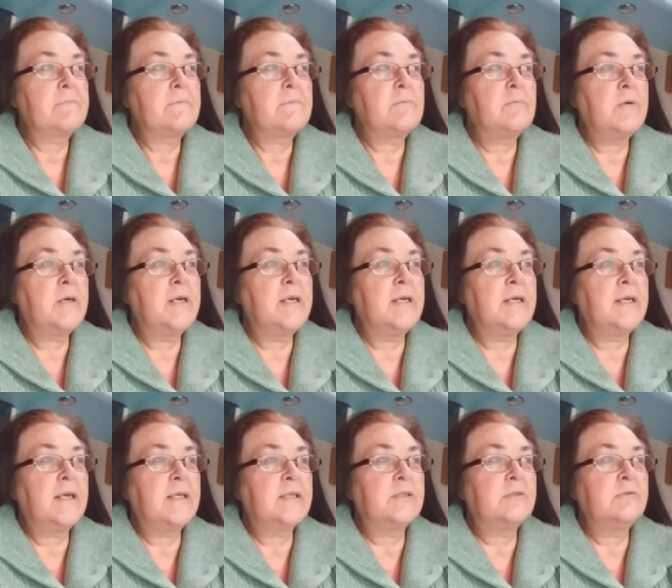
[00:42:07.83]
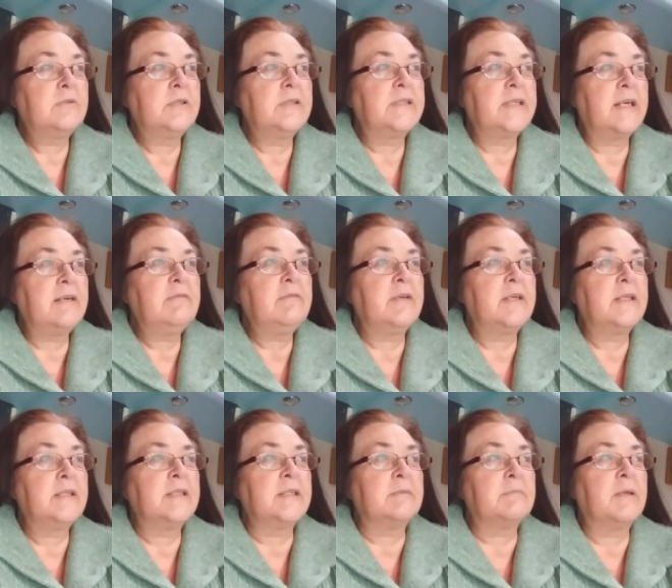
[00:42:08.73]
where asteroids have
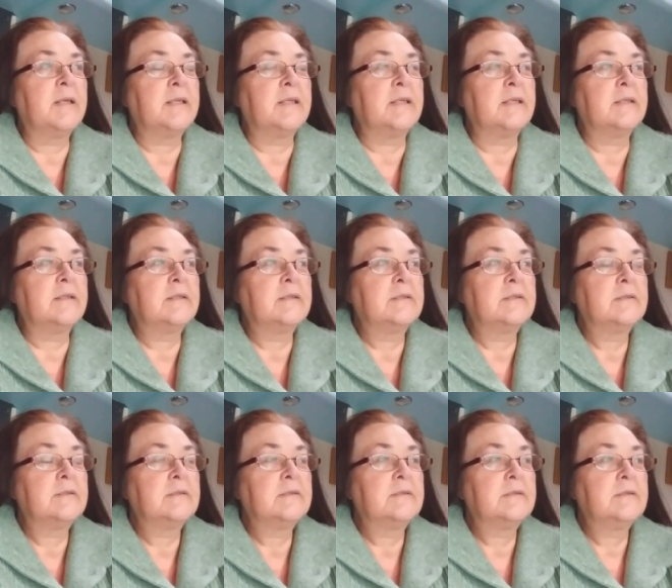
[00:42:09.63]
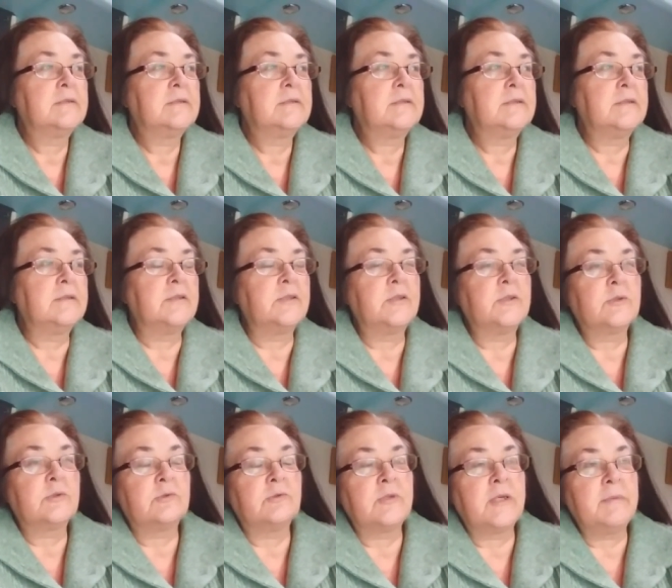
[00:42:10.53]
hit this planet.
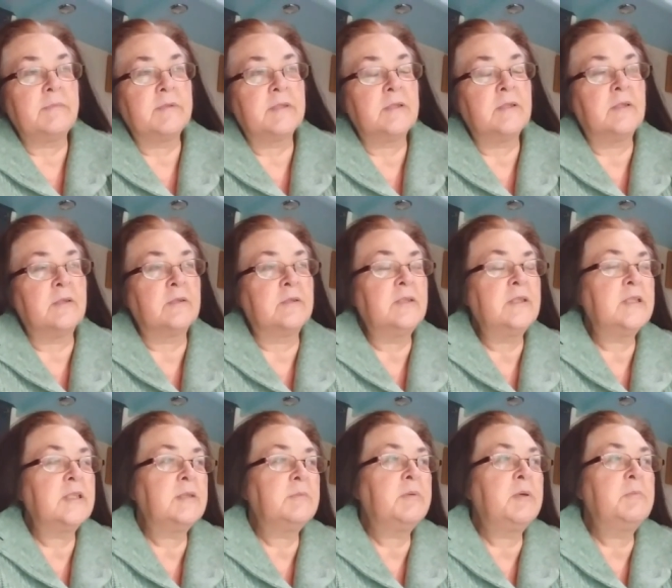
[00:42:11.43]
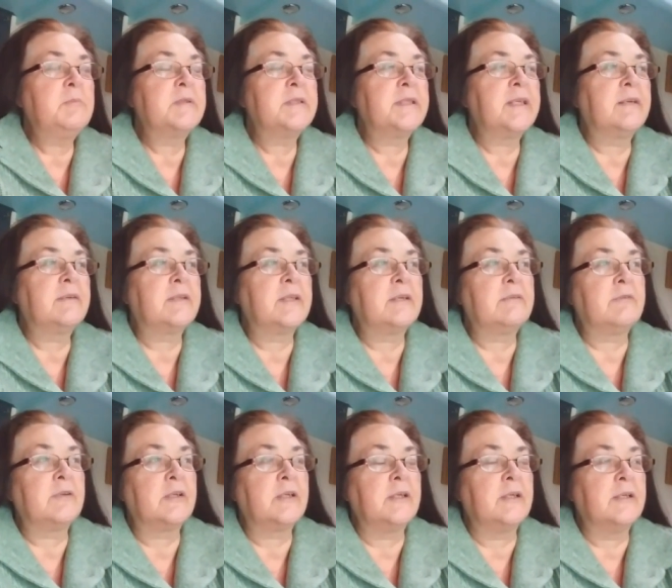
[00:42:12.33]
Scraped along. Look at the bottom of South
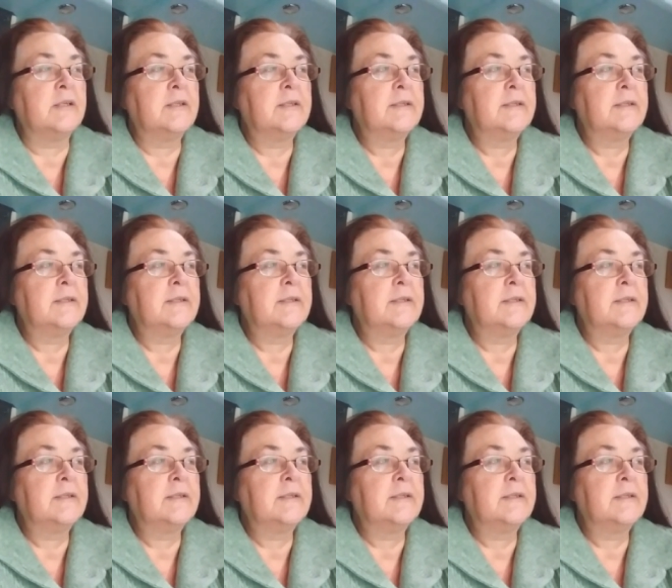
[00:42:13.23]
Africa.